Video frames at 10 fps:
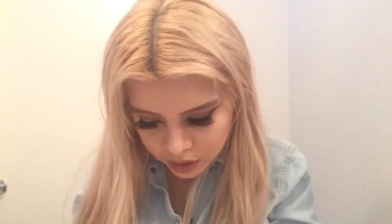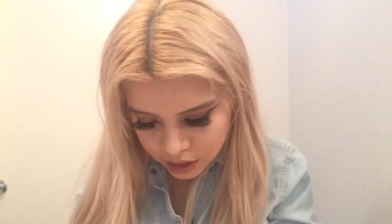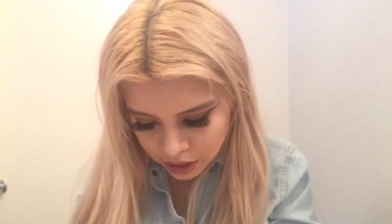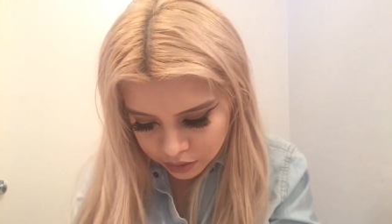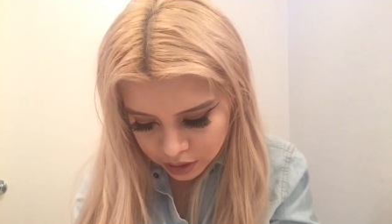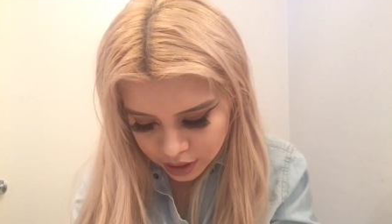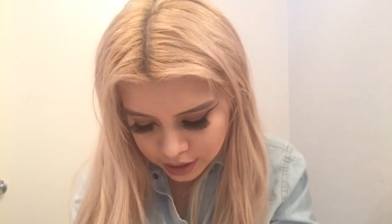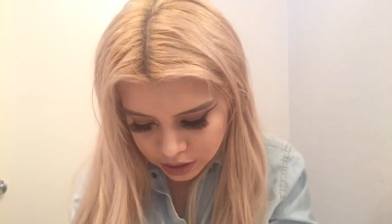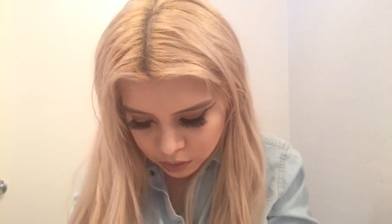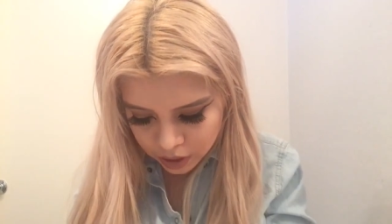Now the
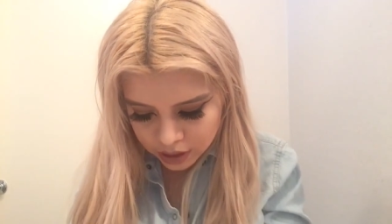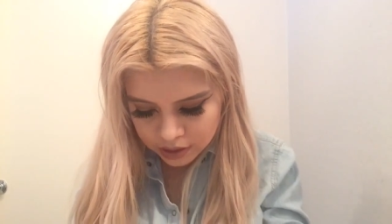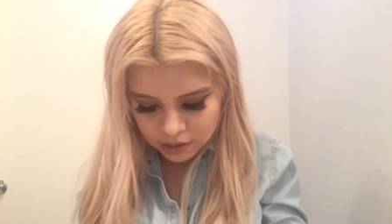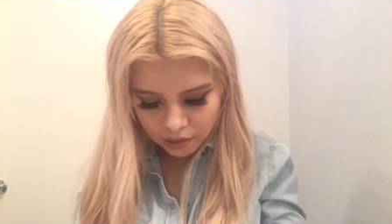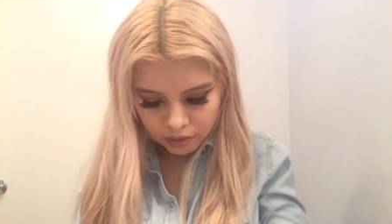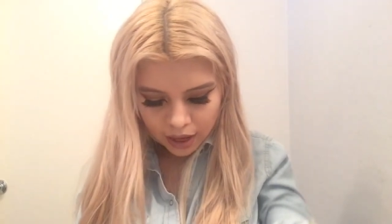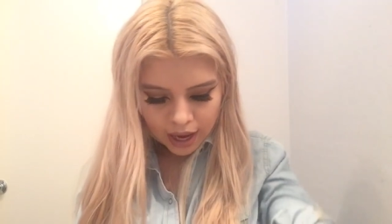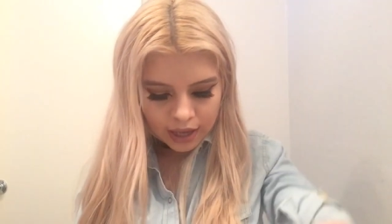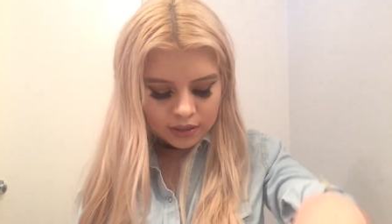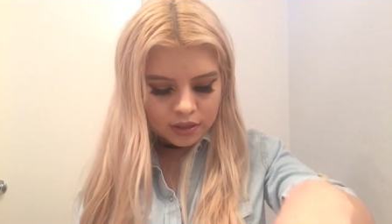next one is the
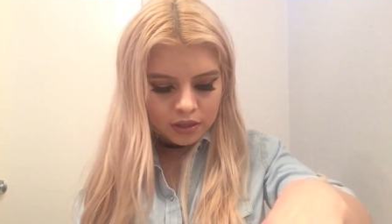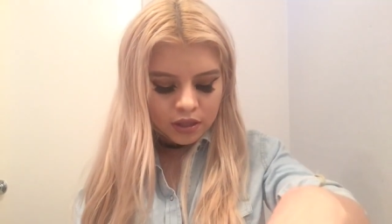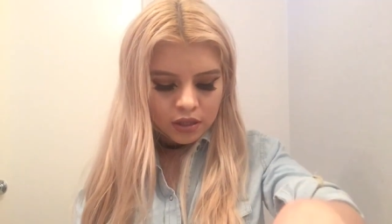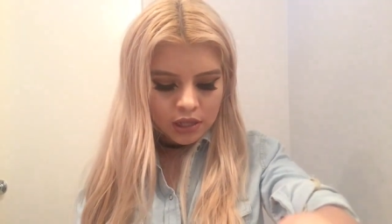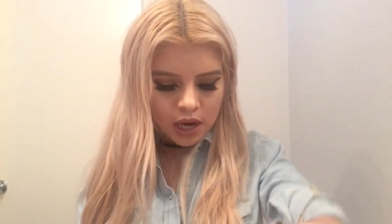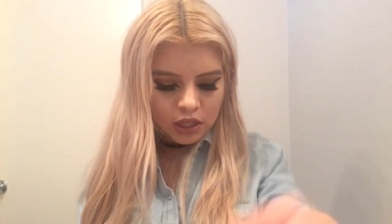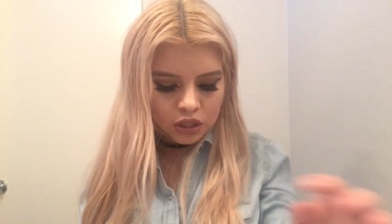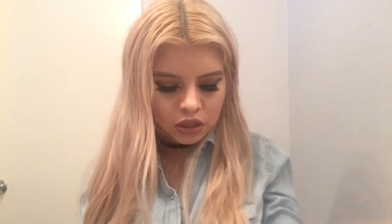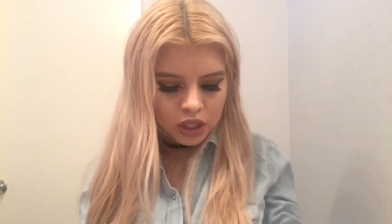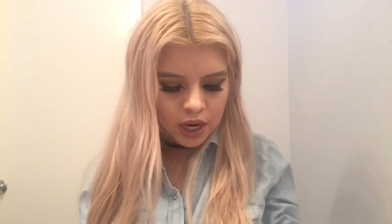last
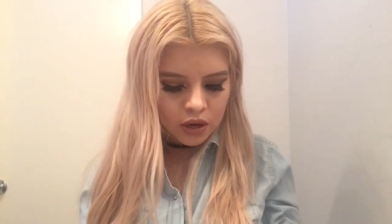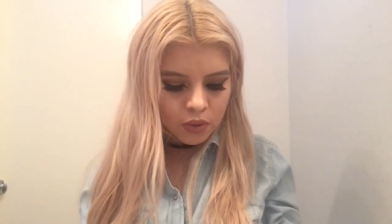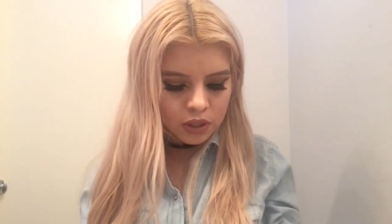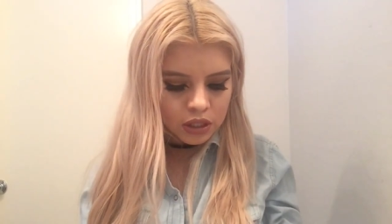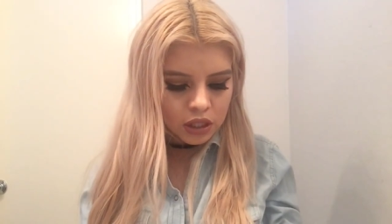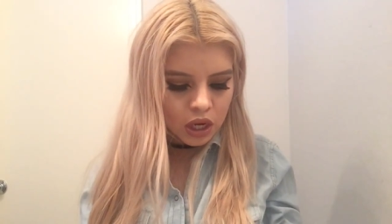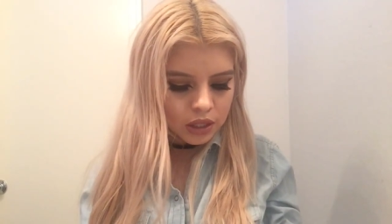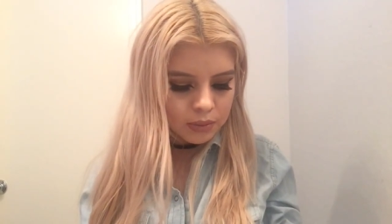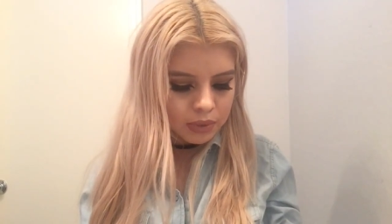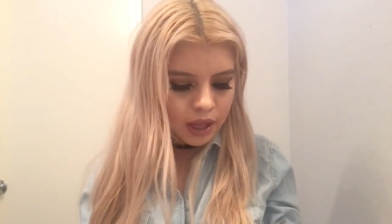texture shadow, which is
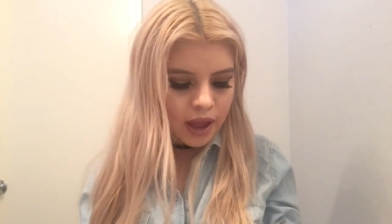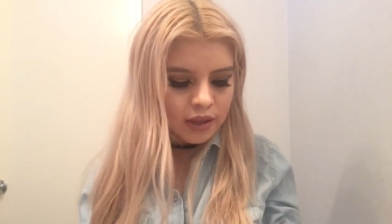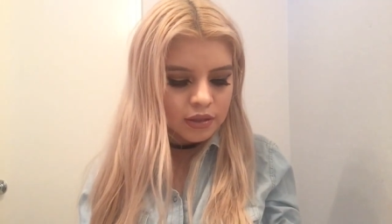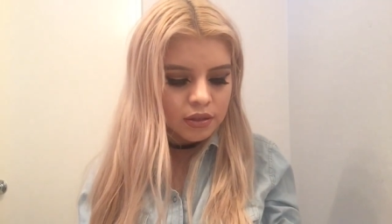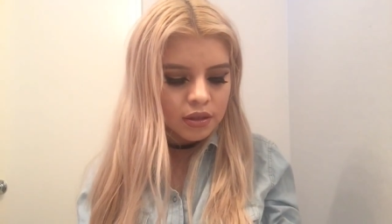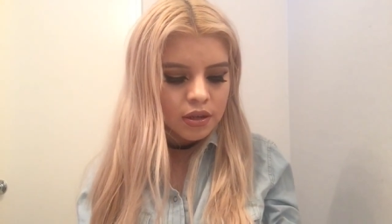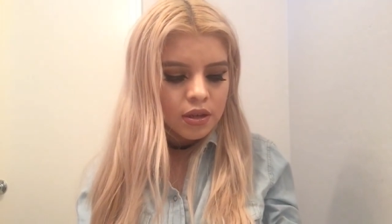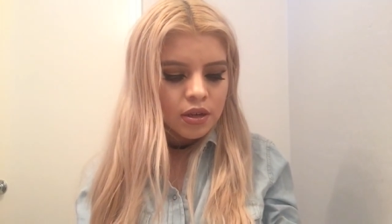called Blessed.